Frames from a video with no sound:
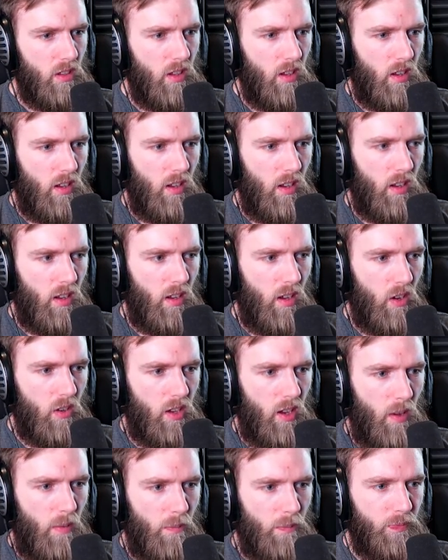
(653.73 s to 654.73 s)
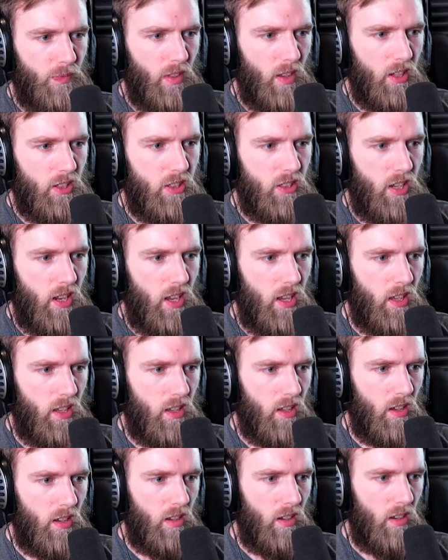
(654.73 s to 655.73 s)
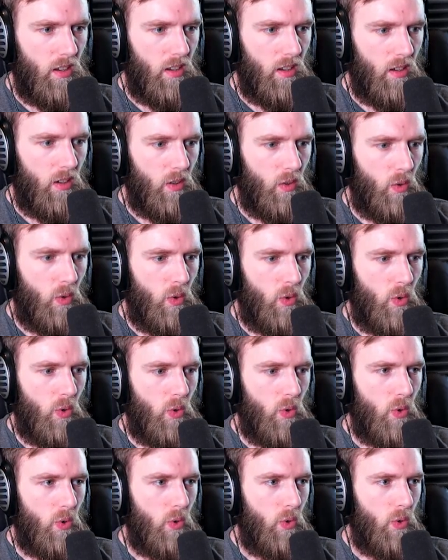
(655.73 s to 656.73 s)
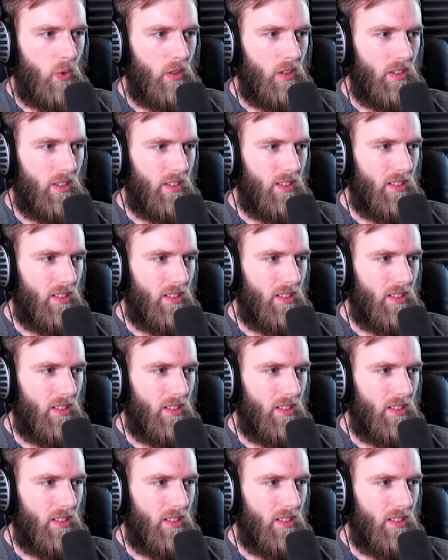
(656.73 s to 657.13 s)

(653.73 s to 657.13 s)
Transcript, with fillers: Uh, okay, let's take, ooh.